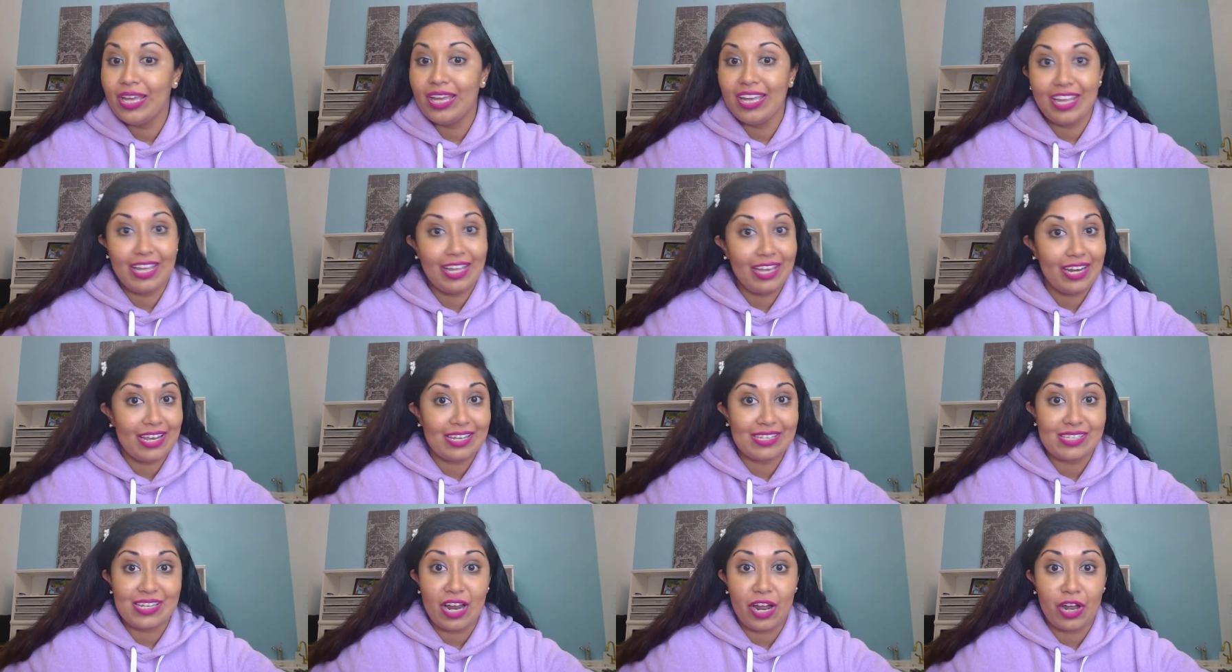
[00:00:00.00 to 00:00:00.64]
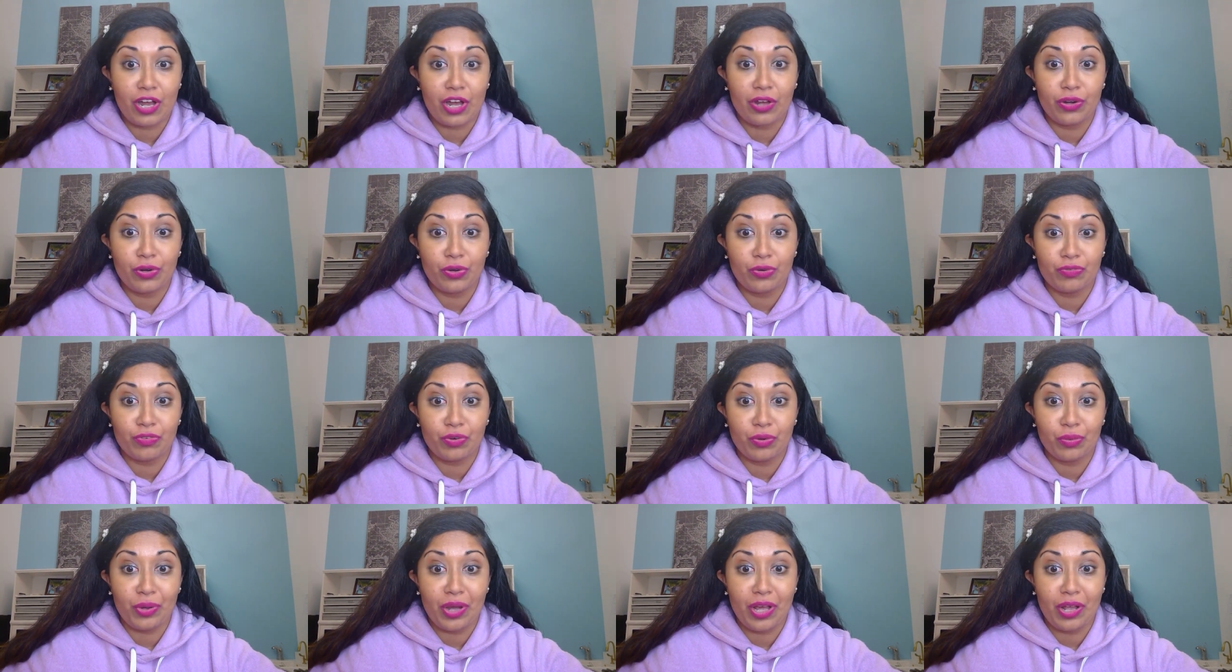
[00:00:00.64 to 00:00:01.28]
It has not gone
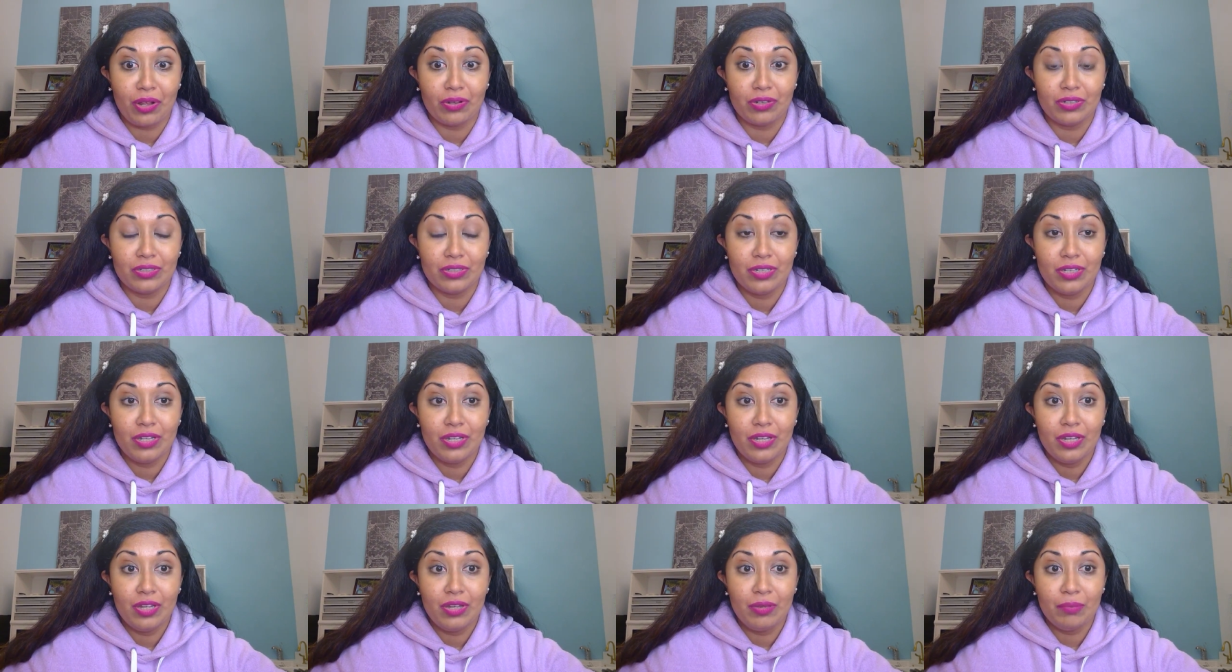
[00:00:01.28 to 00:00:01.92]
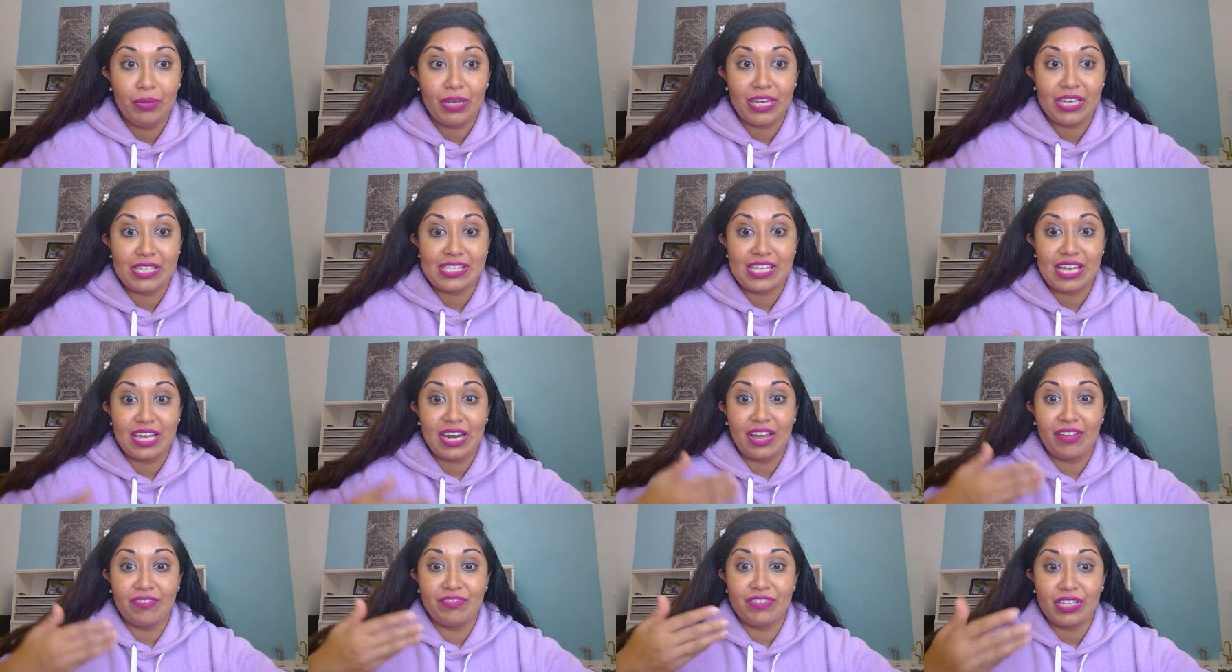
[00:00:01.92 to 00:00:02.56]
over well because
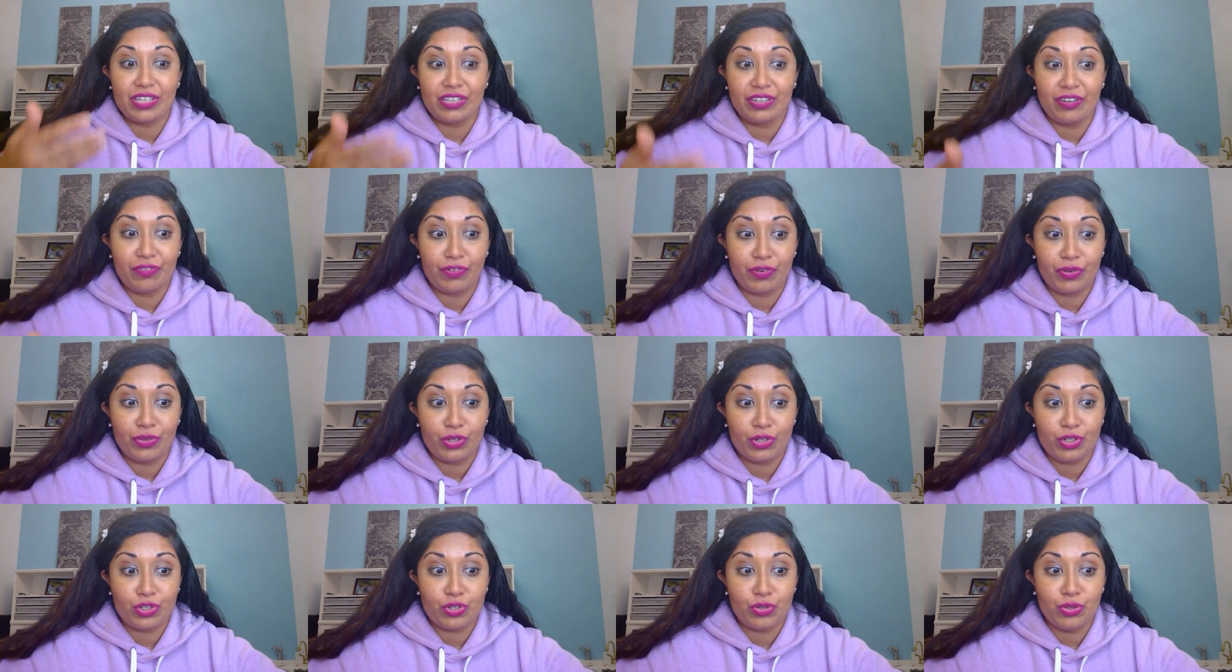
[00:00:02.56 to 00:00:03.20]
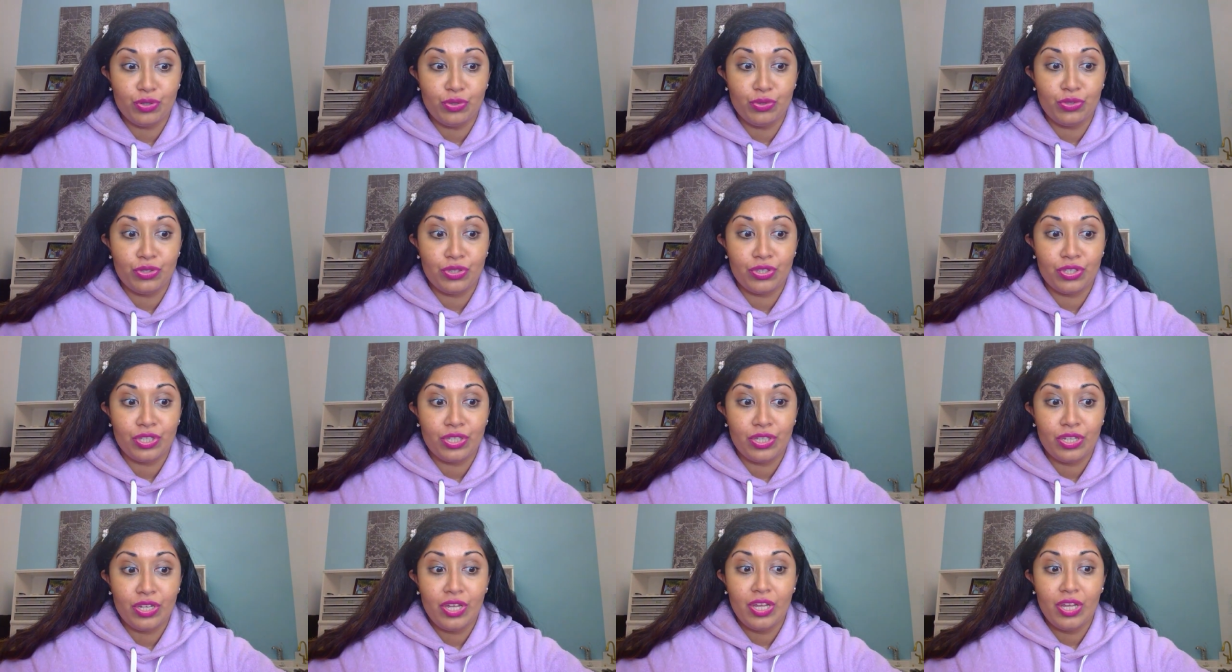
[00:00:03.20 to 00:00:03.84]
then I've delivered the
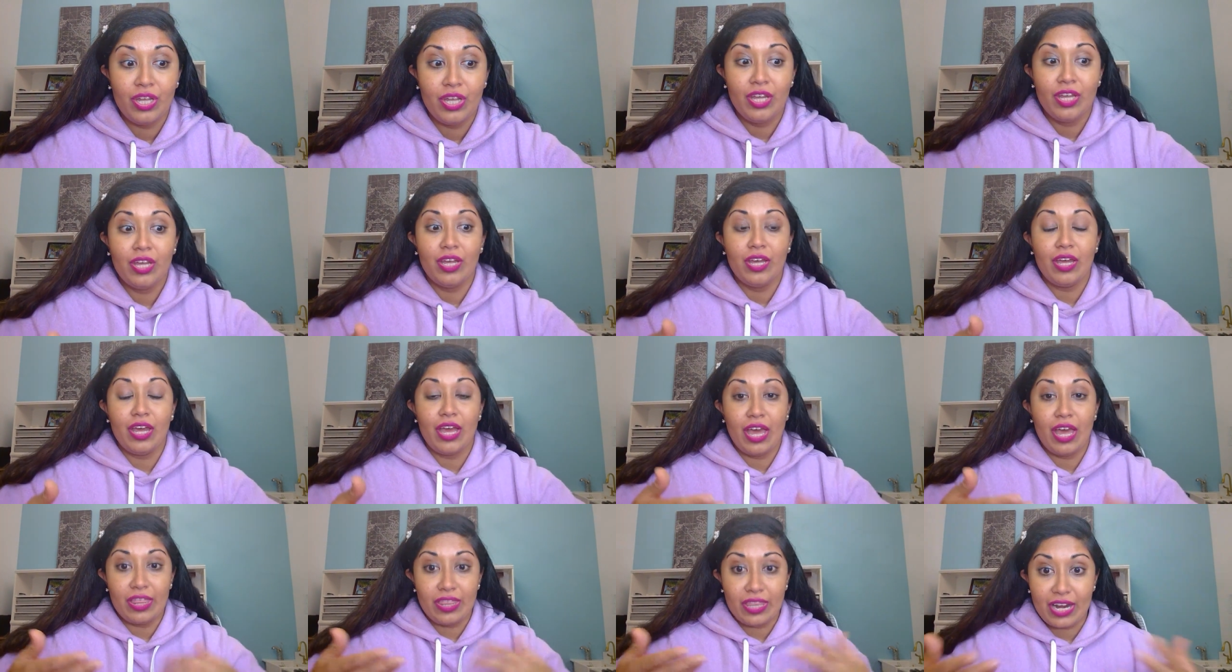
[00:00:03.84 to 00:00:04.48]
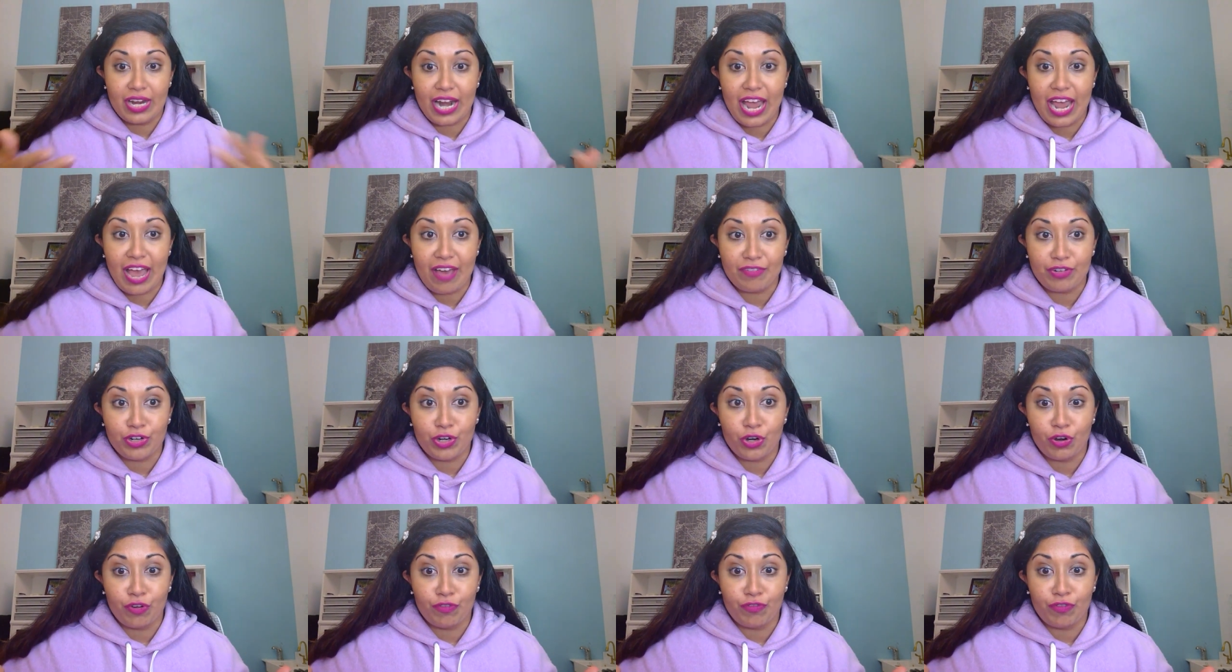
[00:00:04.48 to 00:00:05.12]
truth and then I
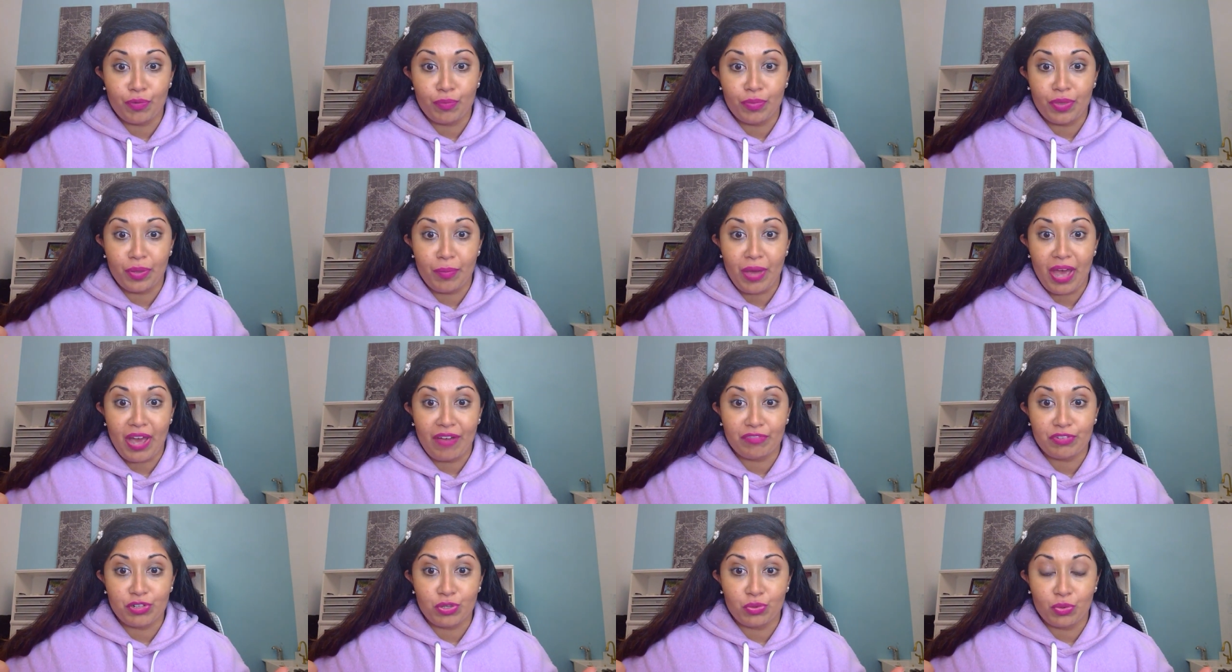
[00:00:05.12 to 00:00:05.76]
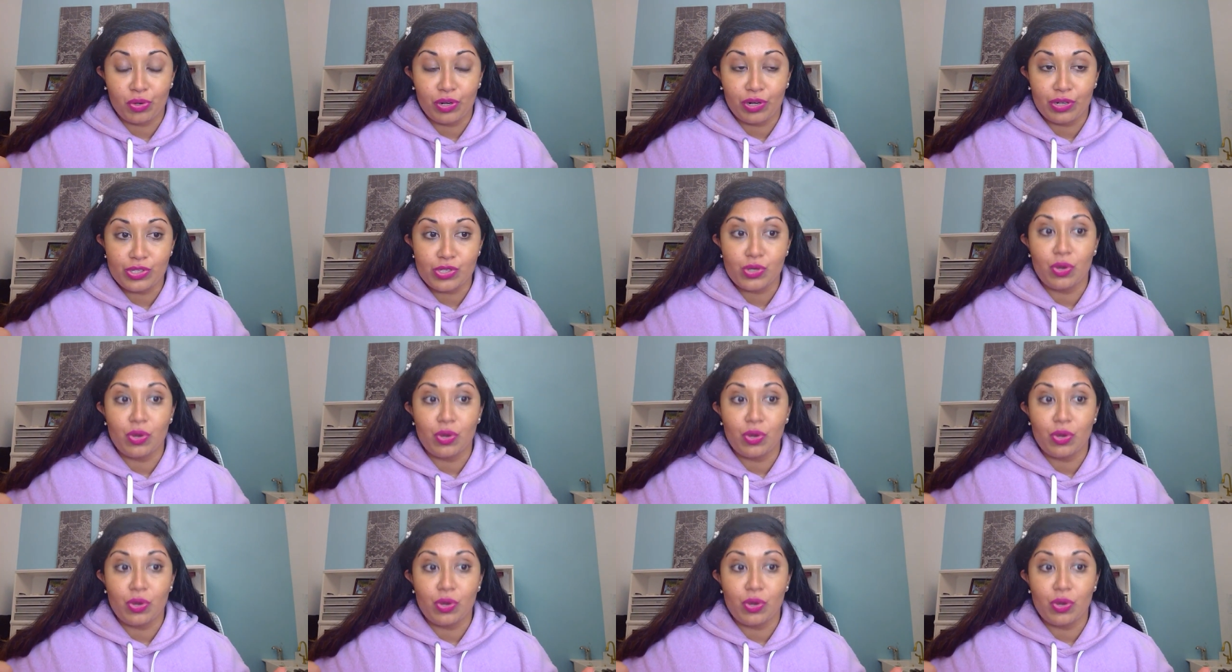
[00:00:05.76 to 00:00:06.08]
haven't heard from them afterward.